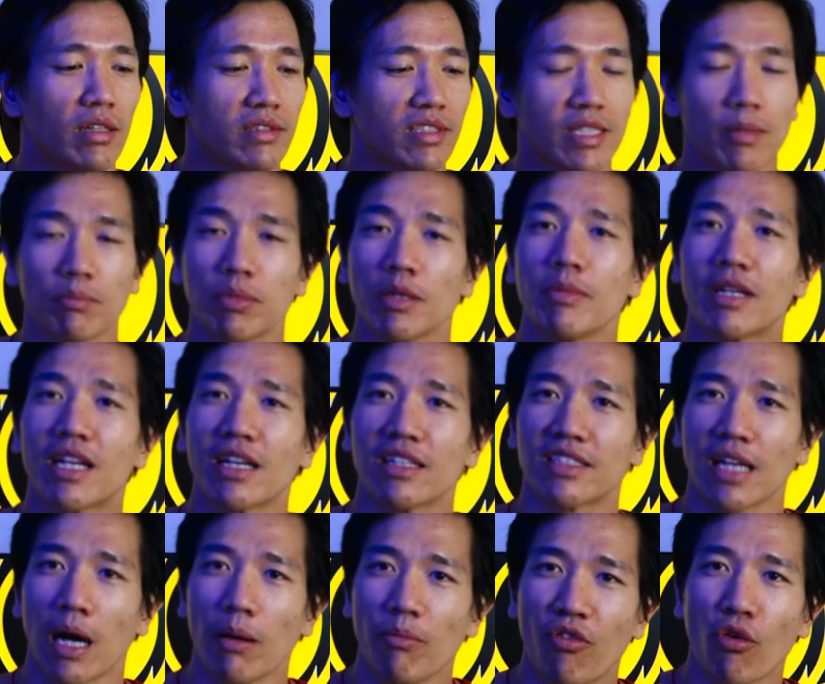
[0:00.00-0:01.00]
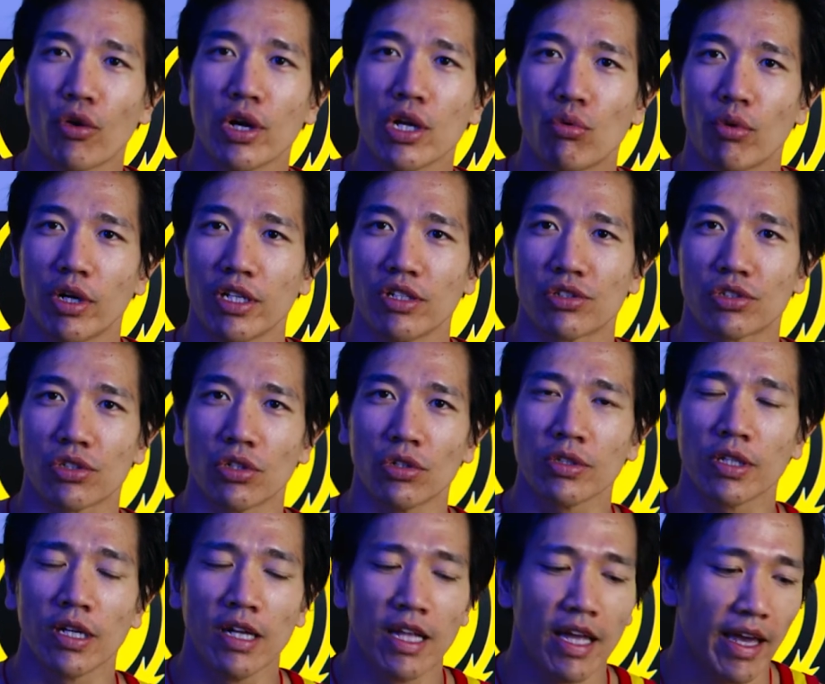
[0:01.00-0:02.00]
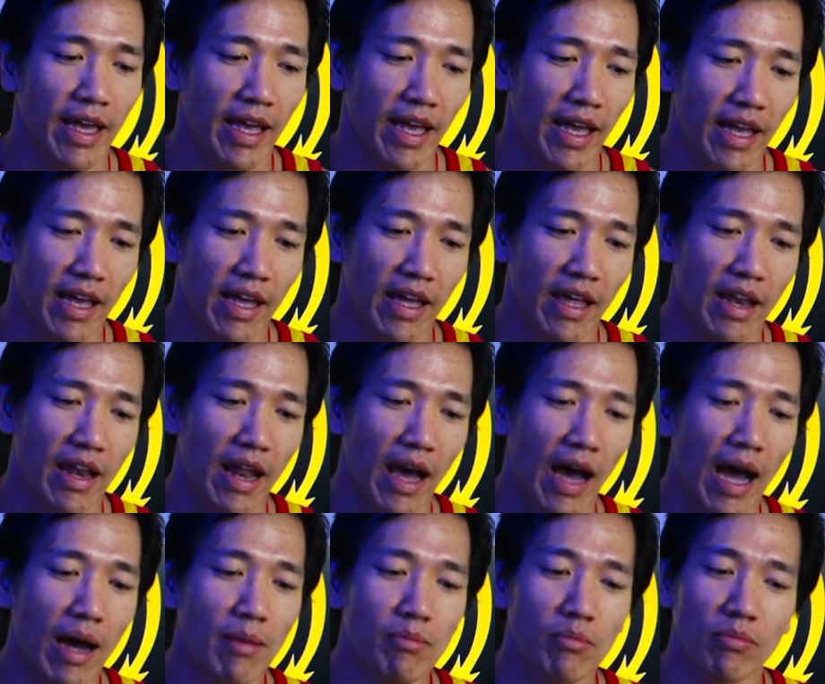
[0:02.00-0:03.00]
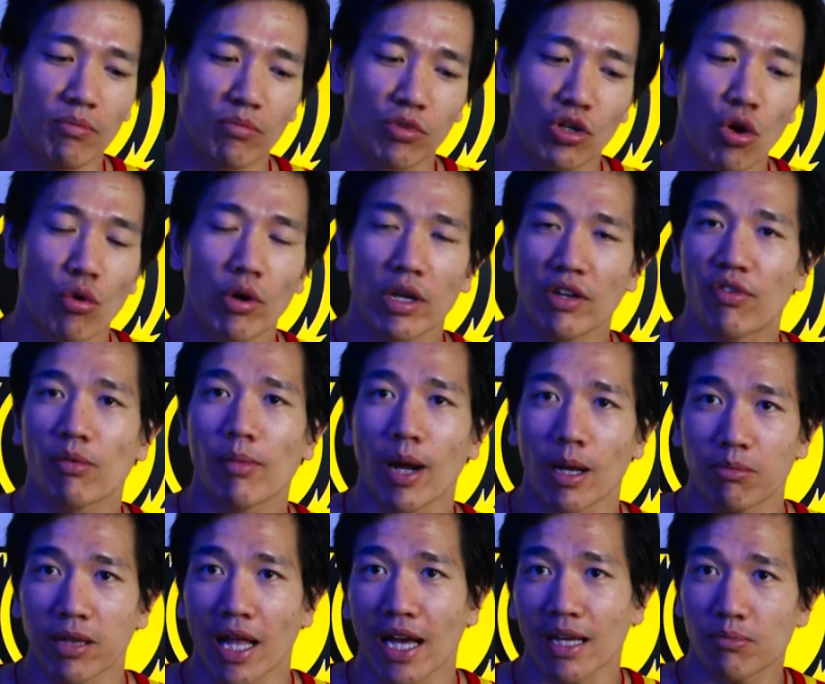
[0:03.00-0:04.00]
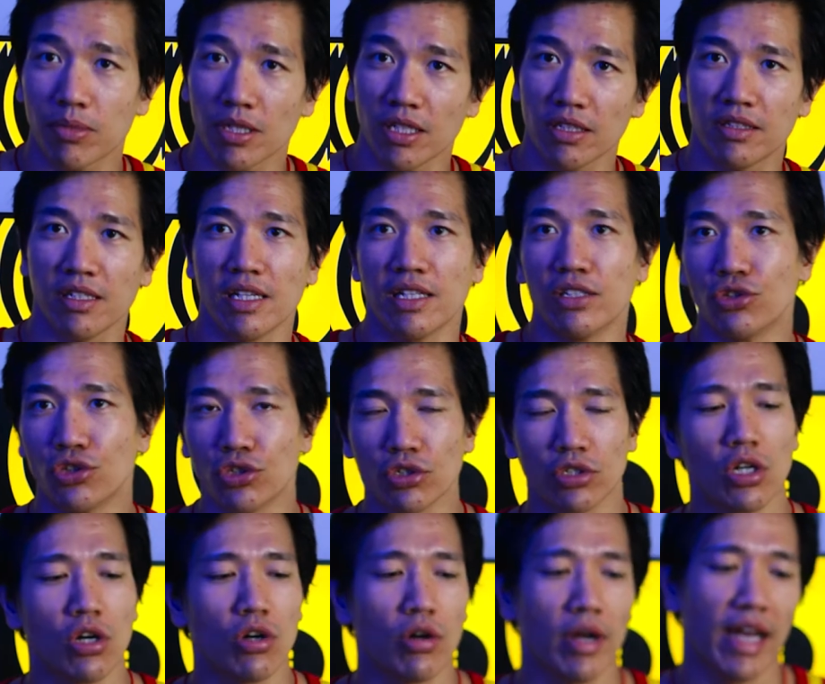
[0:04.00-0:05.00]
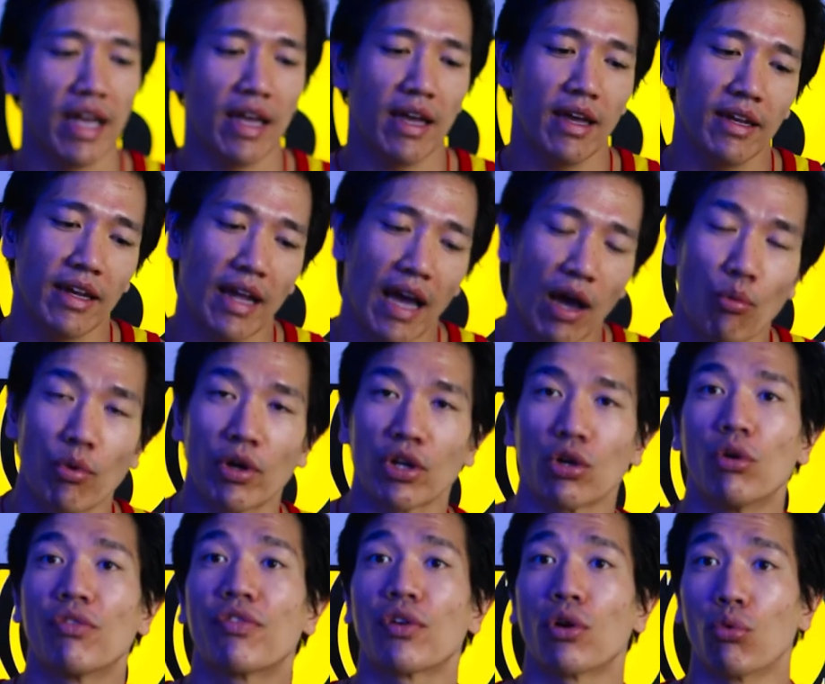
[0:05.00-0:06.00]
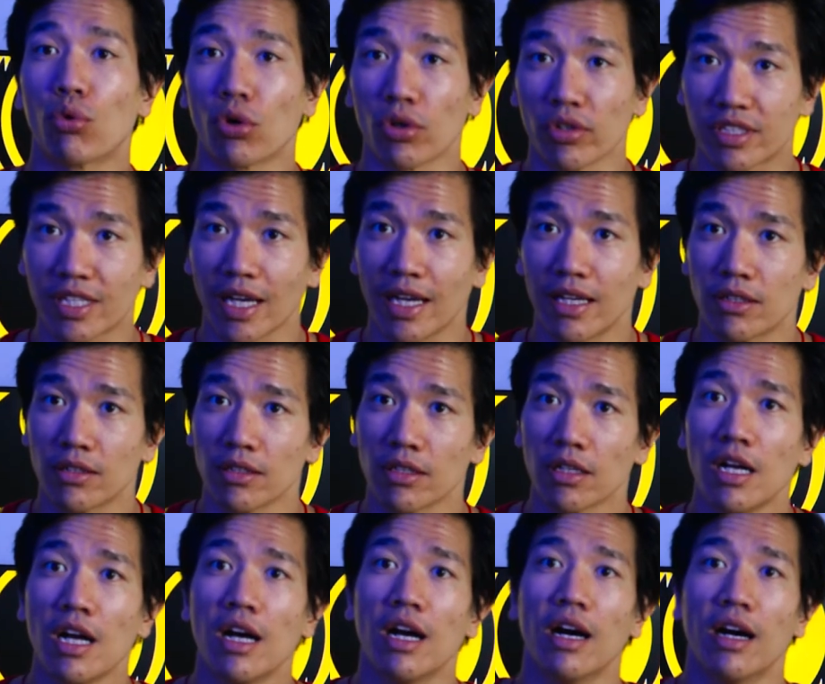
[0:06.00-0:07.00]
Simply because I'm 41 years old and I'm going for my black belt in Judo, and I want to go for a world title